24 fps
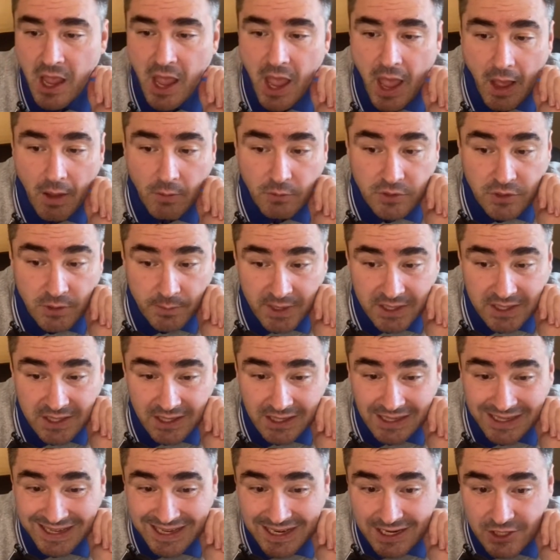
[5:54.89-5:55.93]

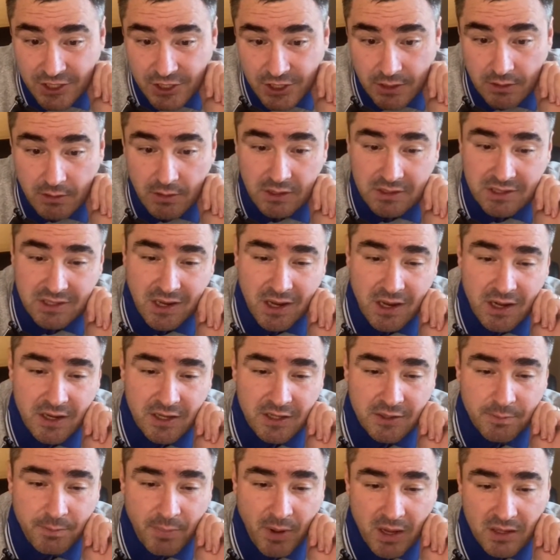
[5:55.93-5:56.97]
automatically issue a
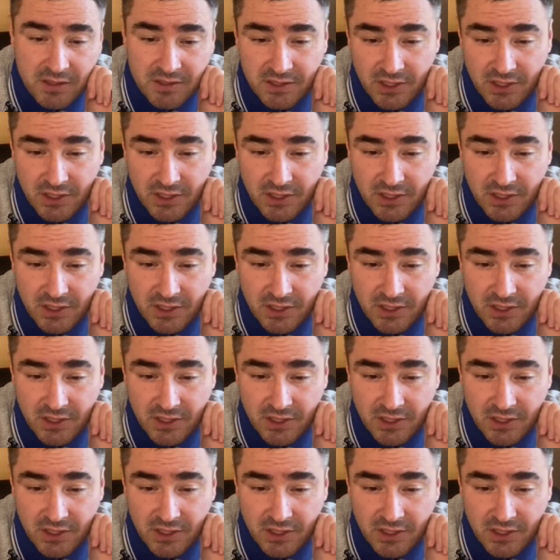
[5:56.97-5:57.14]
Thailand pass